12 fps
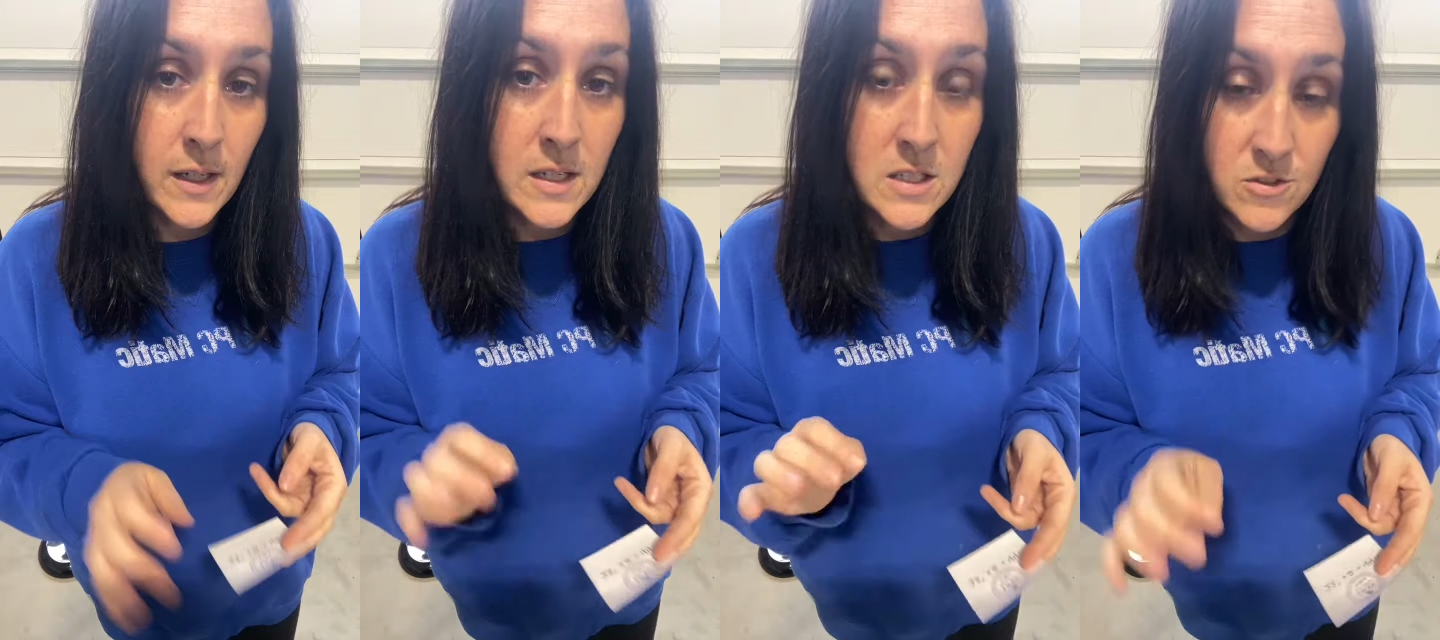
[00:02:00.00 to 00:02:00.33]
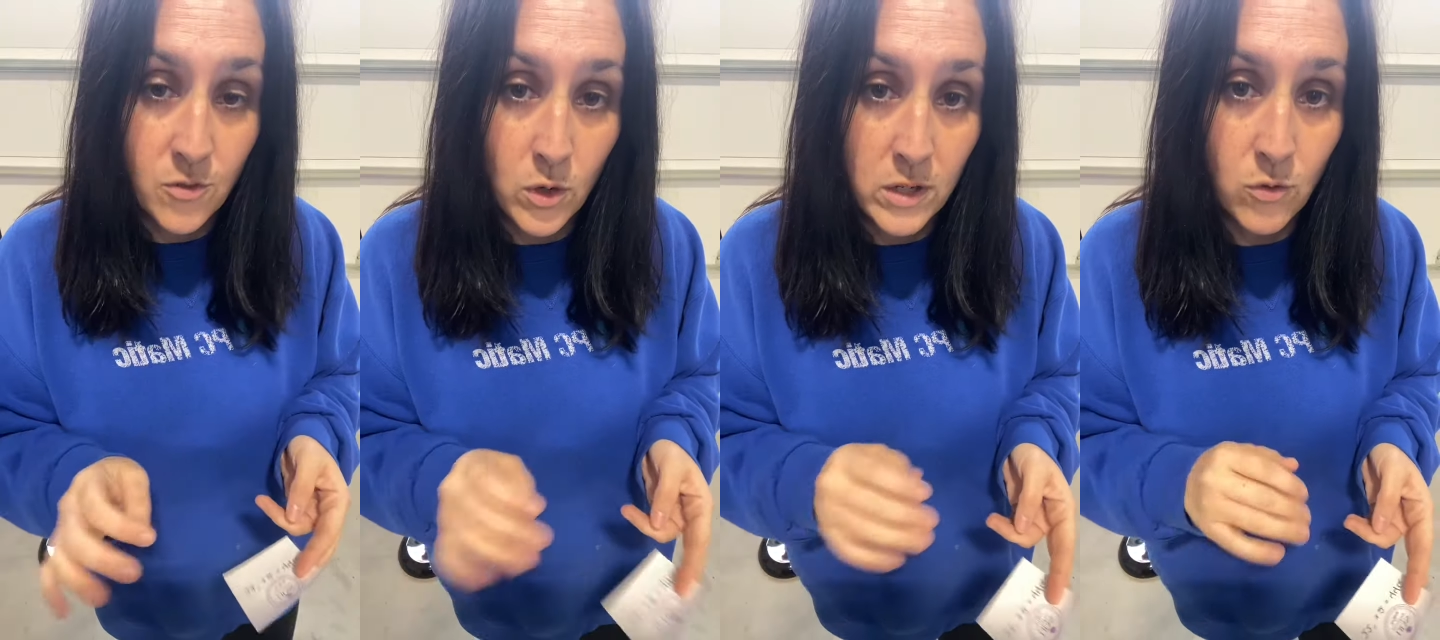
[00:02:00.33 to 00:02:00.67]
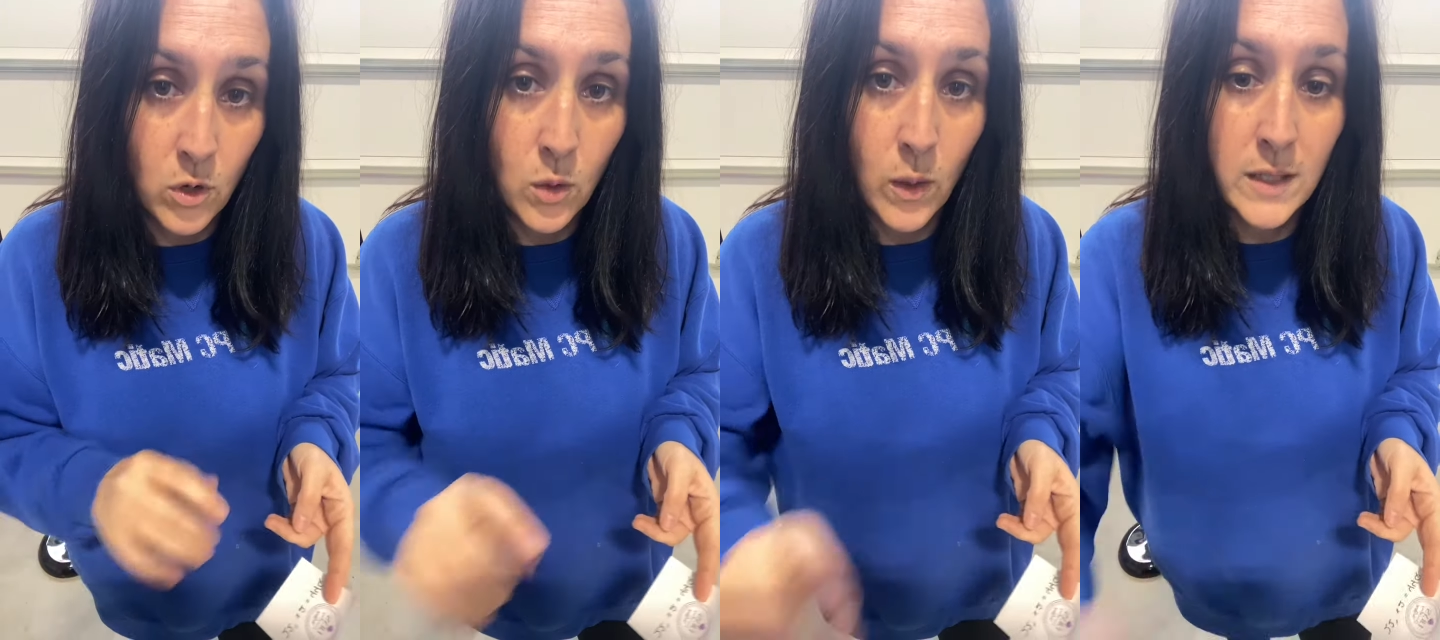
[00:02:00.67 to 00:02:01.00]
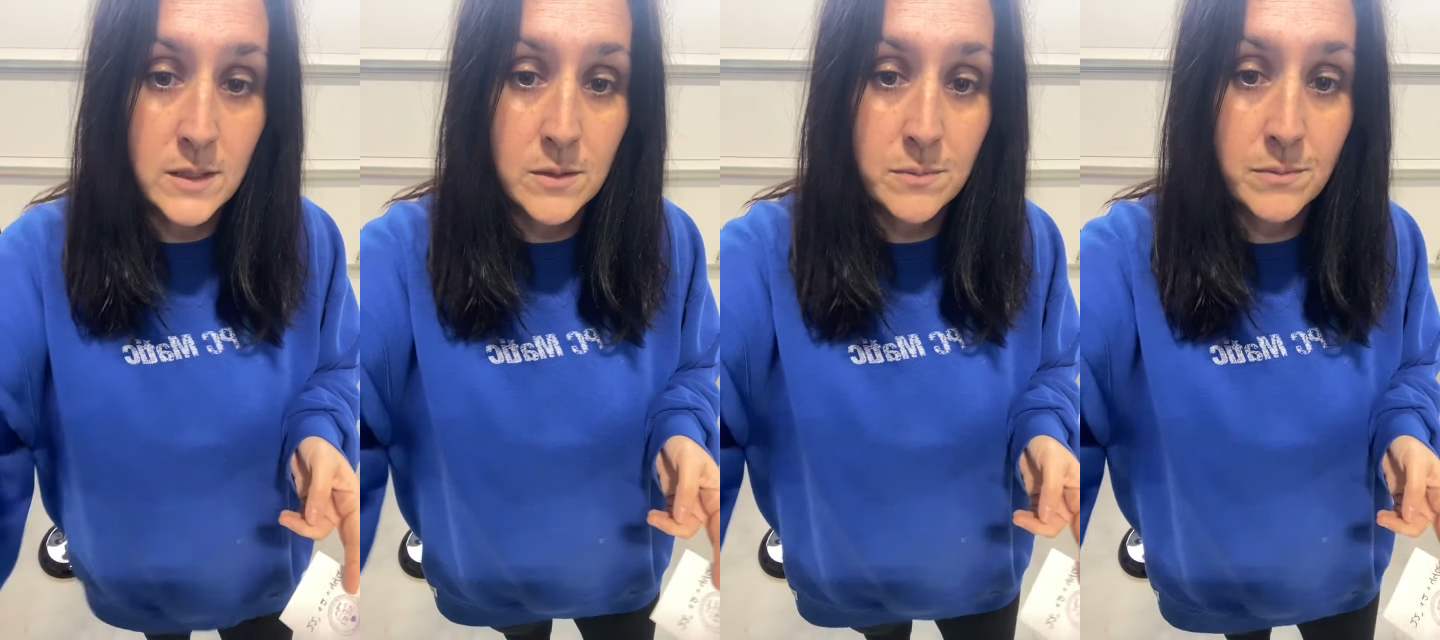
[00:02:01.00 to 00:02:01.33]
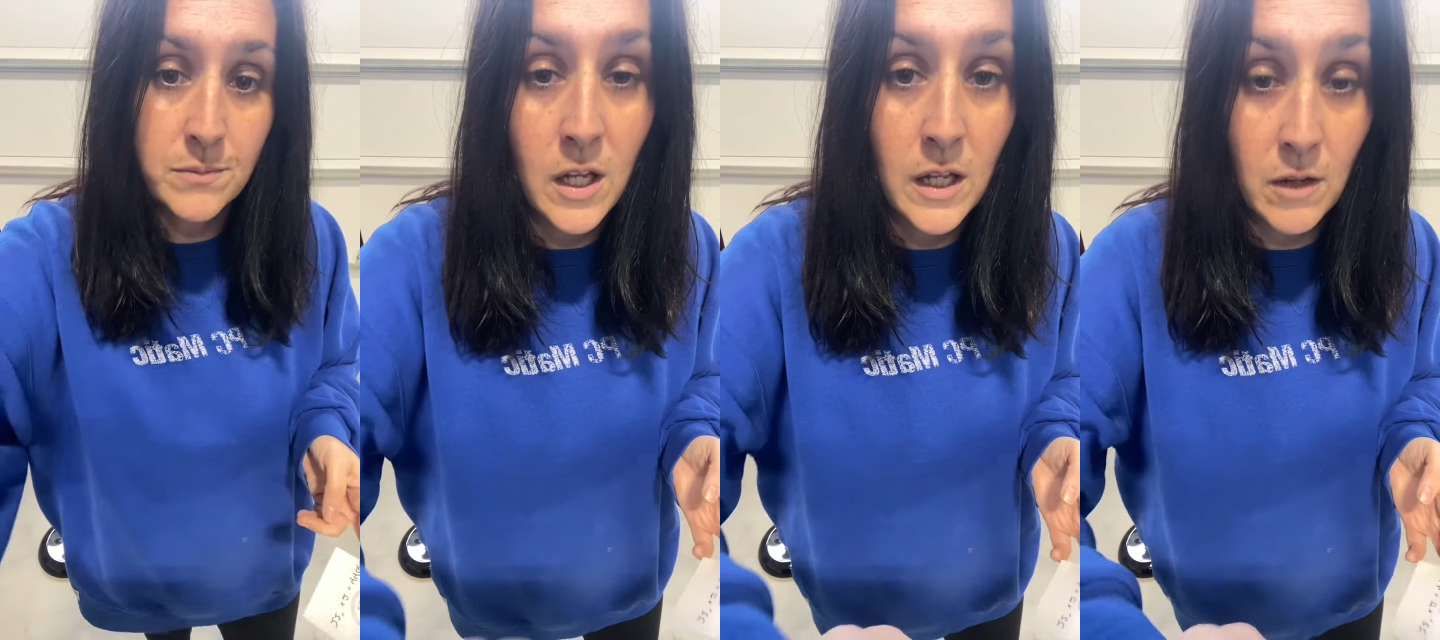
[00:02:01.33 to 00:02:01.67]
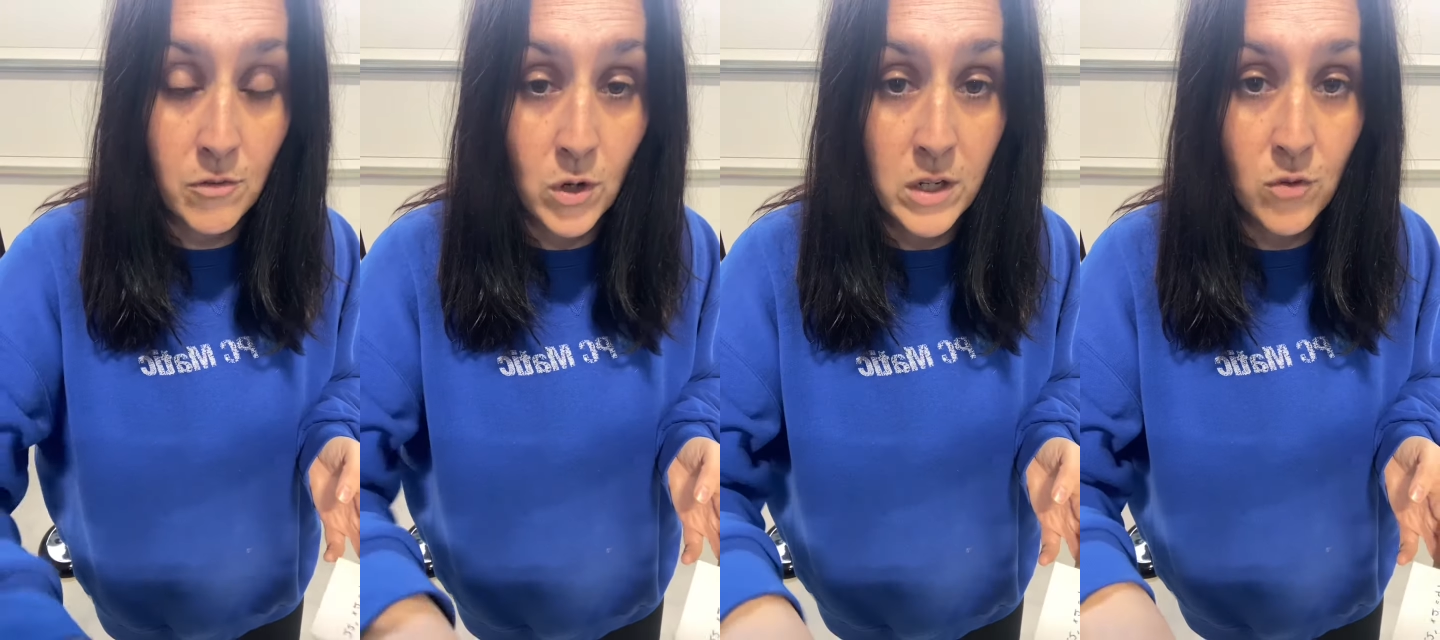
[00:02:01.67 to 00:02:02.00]
it's 44 quads. Now
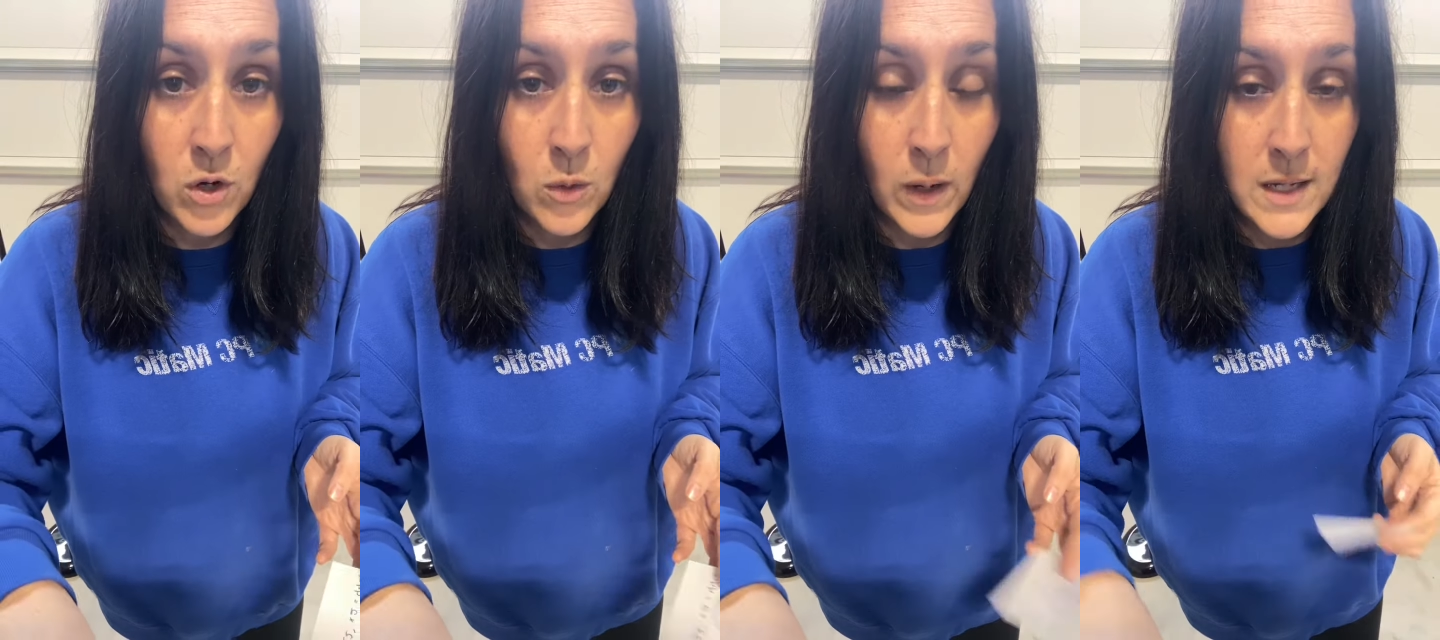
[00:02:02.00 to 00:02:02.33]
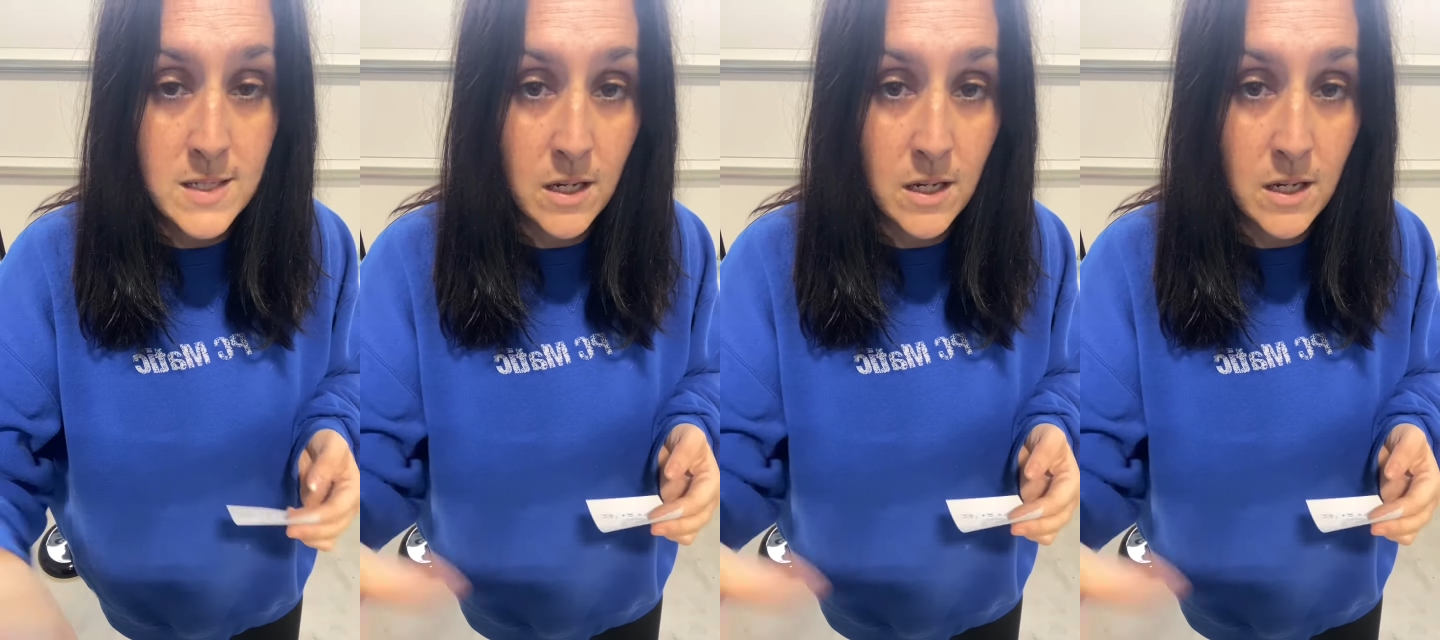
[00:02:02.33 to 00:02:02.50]
44 quads